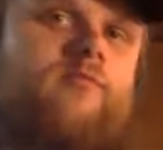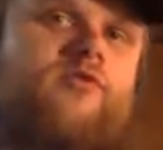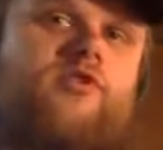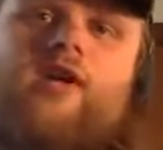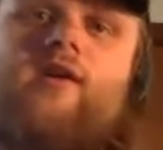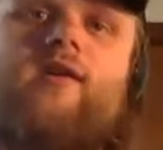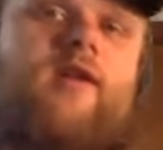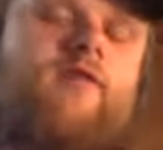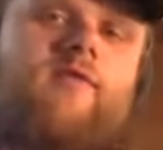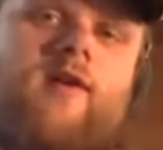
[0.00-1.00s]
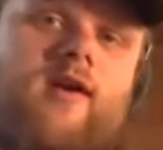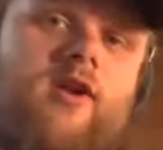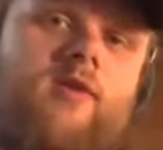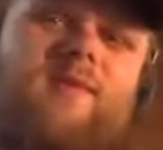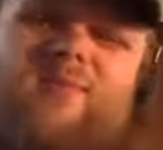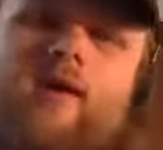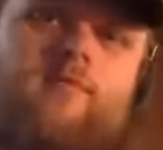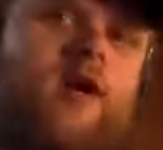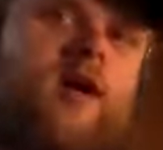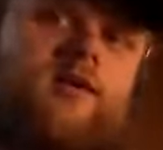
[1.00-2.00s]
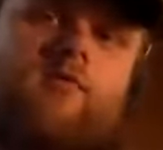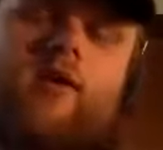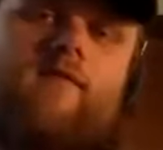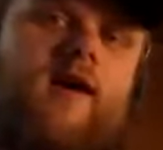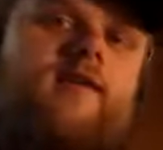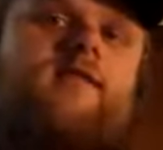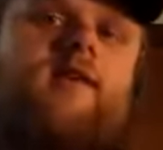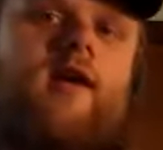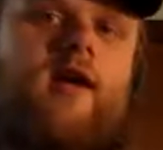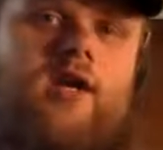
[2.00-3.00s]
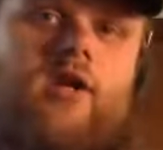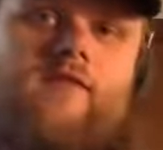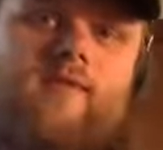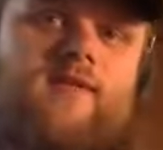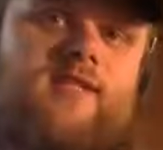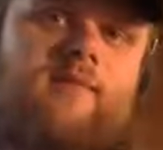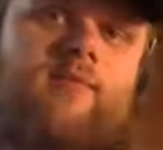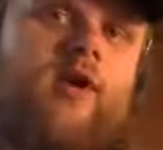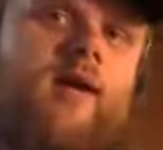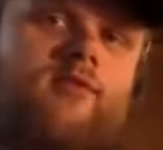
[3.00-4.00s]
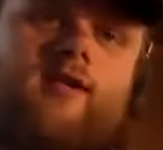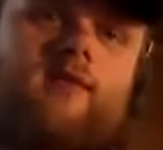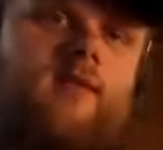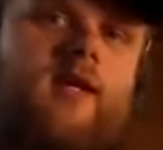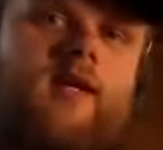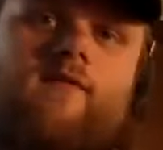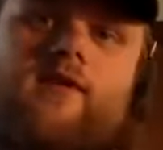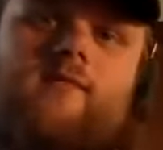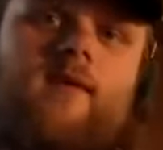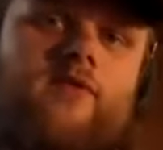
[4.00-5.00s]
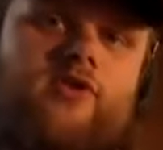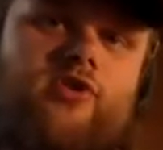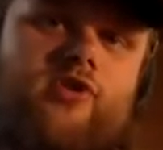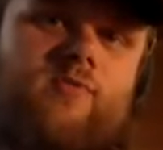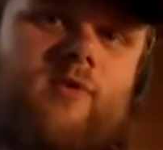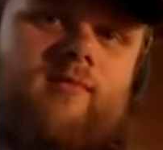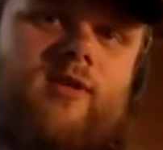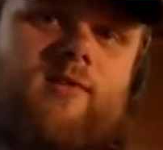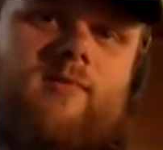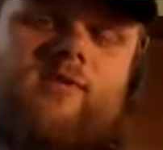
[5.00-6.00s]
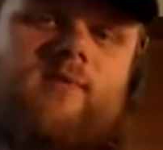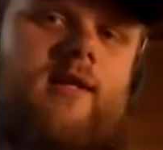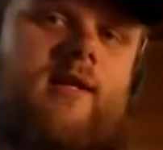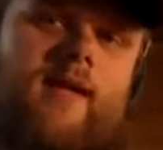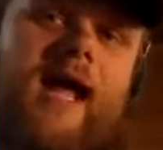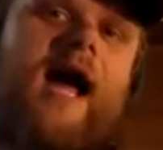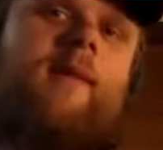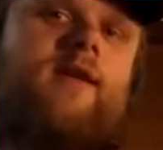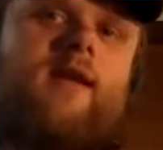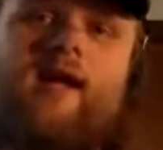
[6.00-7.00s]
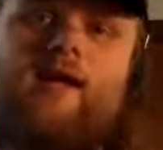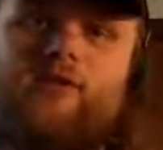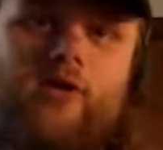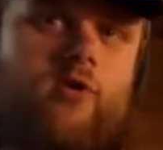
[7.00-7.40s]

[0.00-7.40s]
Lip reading: steer clear from talking to other people, come talk to one of us. You know, if it's about the teen program, talk to me. If it's about the children's program, talk to Melissa. We'd be happy to answer your